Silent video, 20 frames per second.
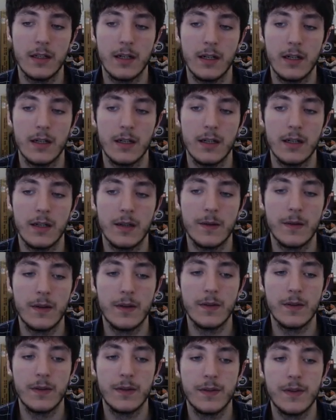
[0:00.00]
uh,
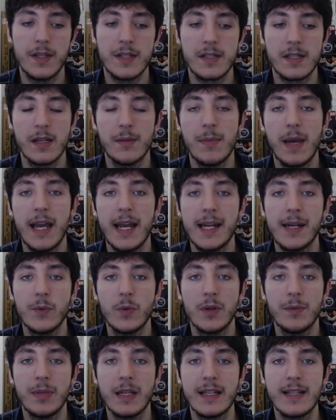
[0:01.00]
this command
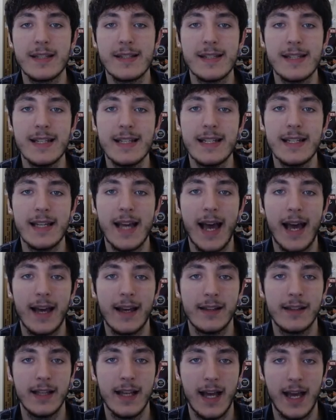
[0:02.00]
would be
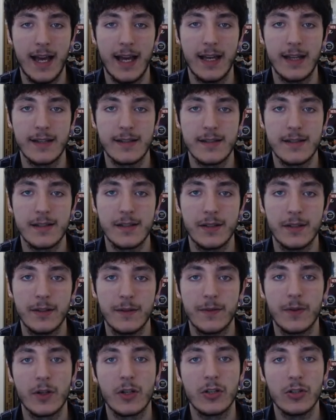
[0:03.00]
CLS
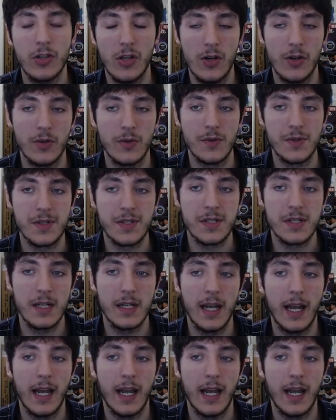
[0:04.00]
for close,